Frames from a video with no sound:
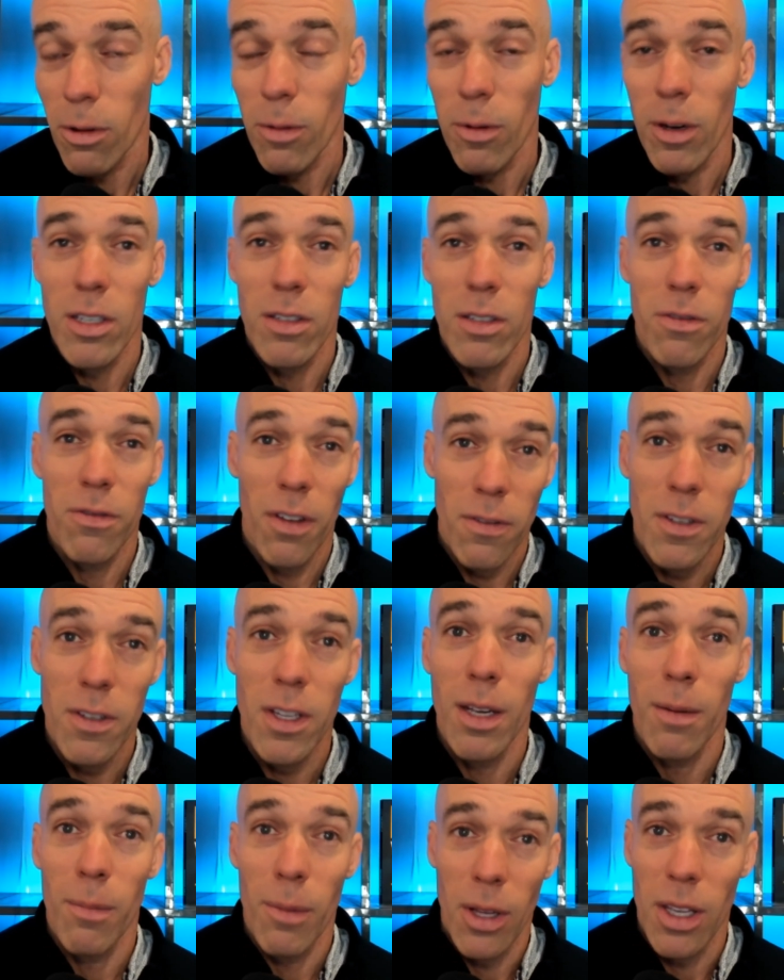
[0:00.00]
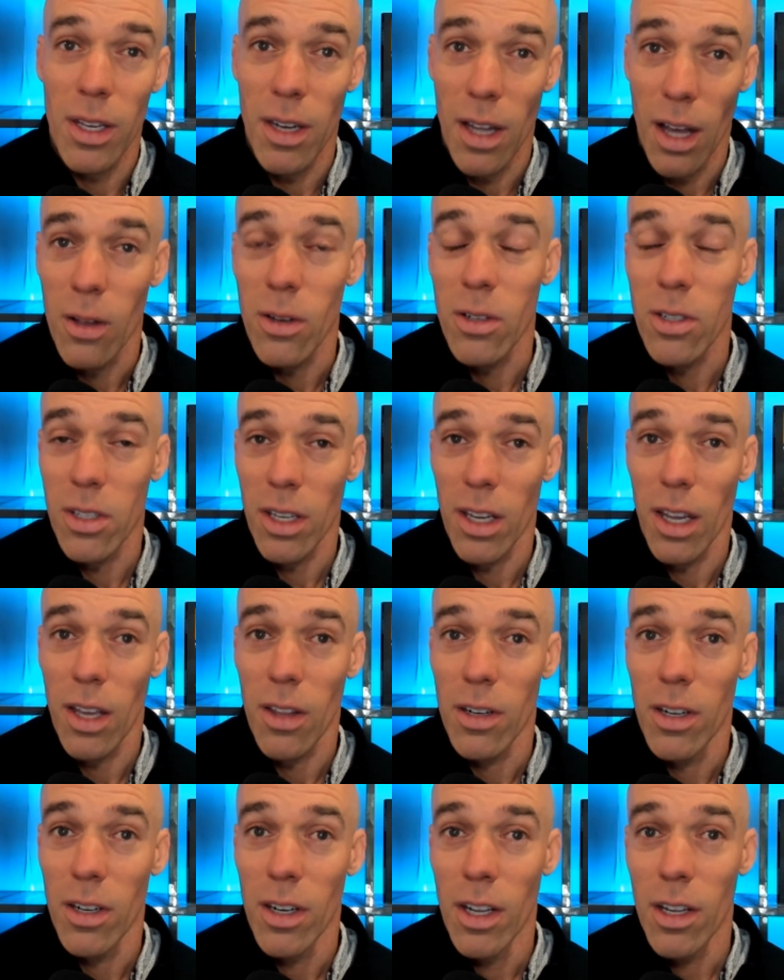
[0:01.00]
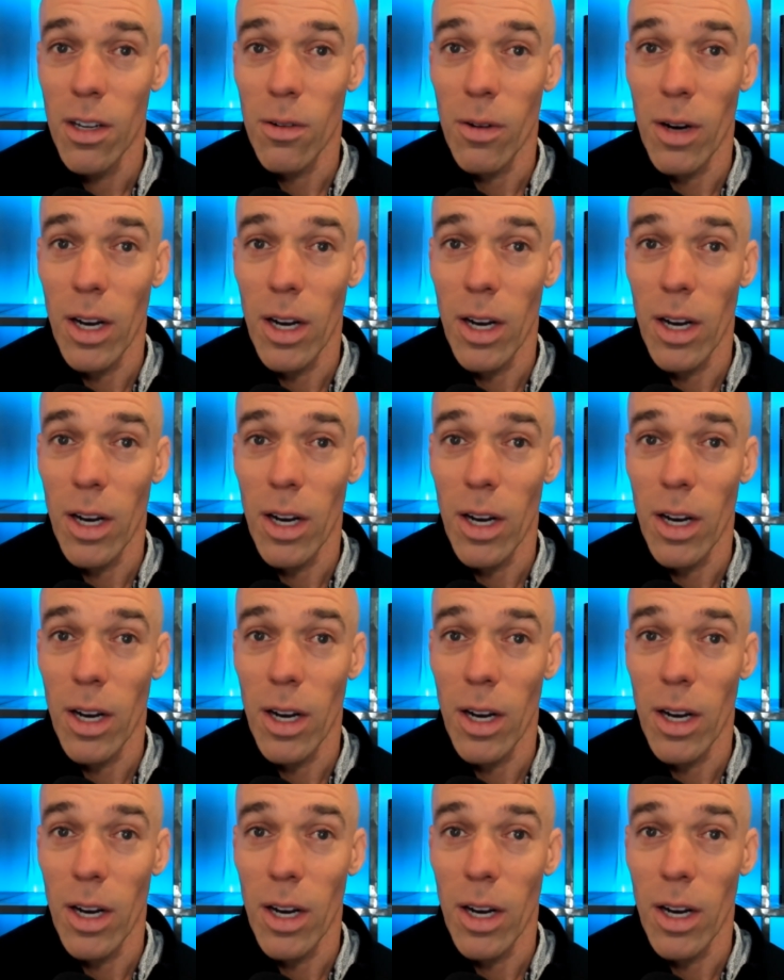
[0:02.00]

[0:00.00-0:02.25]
And we raised $15 million together,